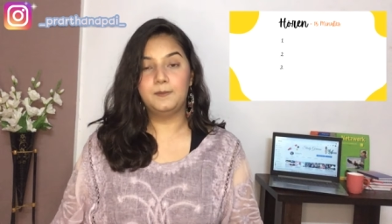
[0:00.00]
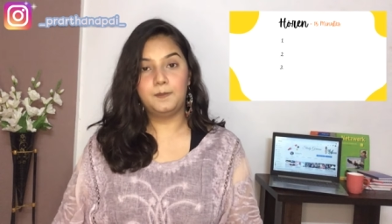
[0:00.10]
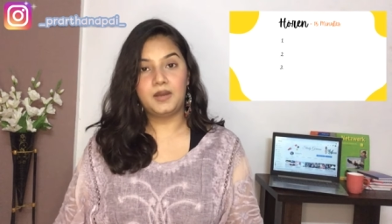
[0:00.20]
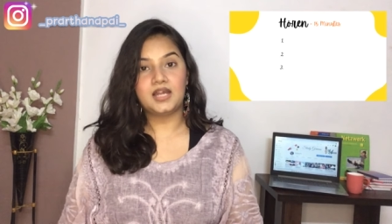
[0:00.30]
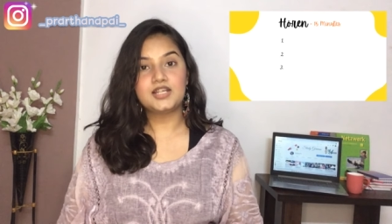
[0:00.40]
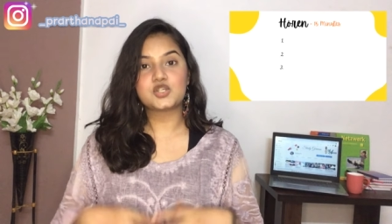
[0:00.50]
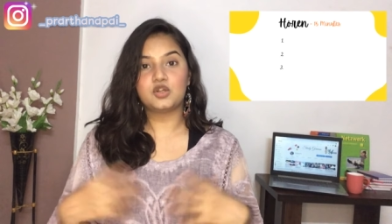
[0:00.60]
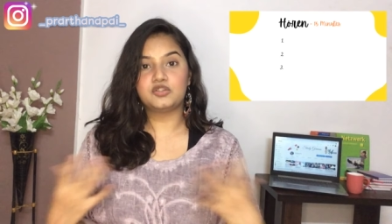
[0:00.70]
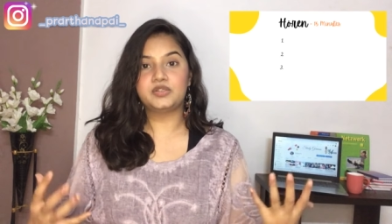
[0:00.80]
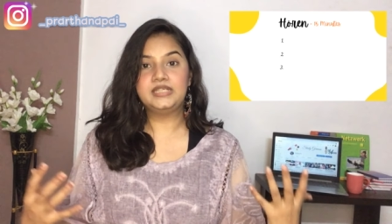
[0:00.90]
parts or
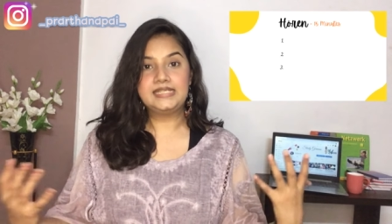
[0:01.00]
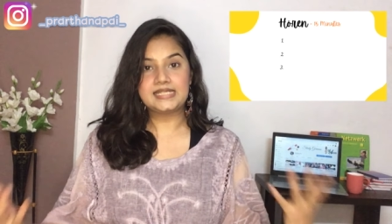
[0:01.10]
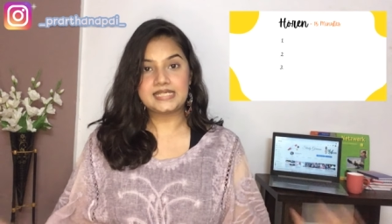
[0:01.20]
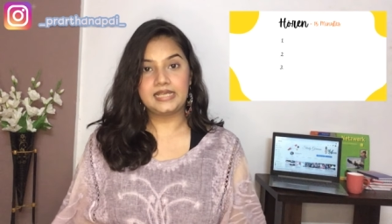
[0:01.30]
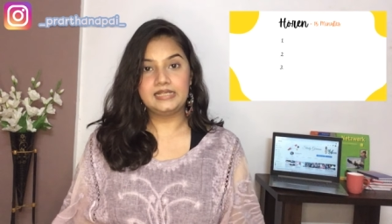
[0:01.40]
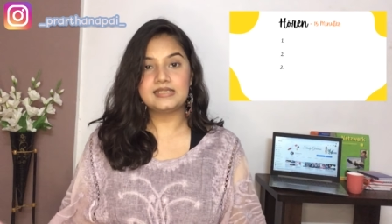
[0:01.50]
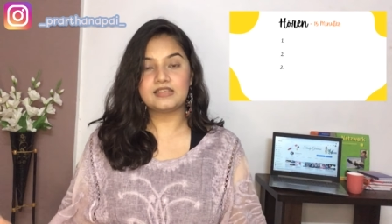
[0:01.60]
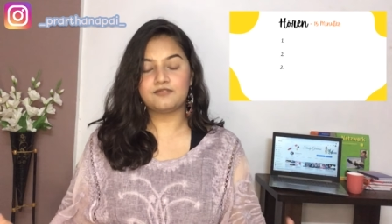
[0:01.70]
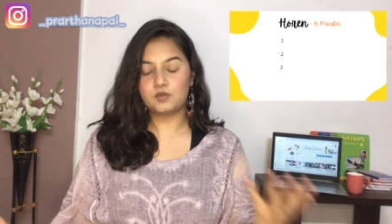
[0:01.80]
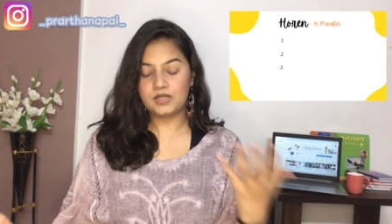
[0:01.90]
three tiles
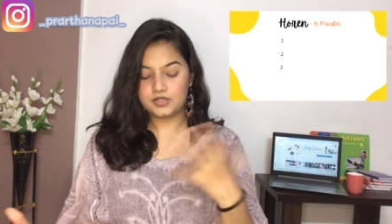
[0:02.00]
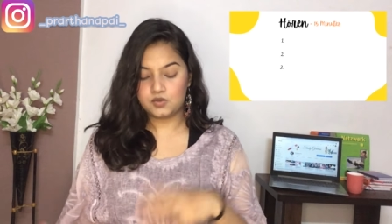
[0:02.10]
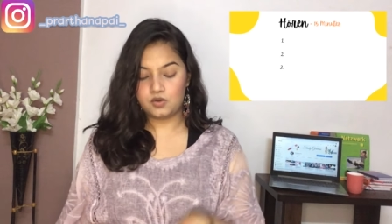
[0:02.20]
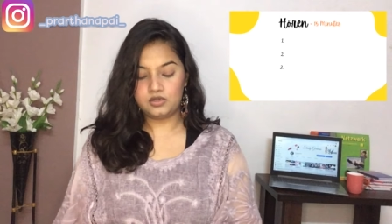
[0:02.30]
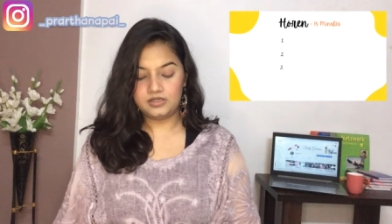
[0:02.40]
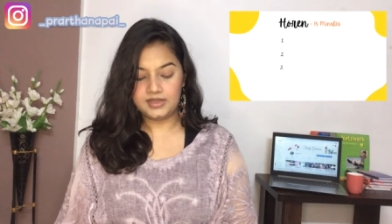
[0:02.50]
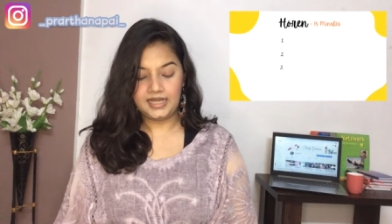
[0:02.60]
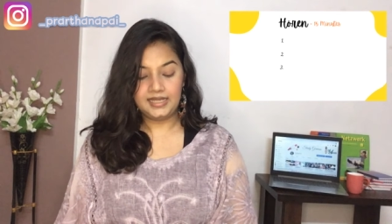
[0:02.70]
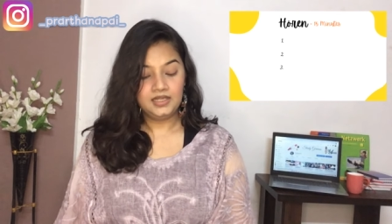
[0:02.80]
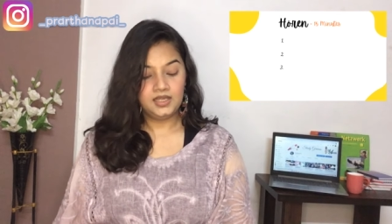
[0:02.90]
if you like to call it that.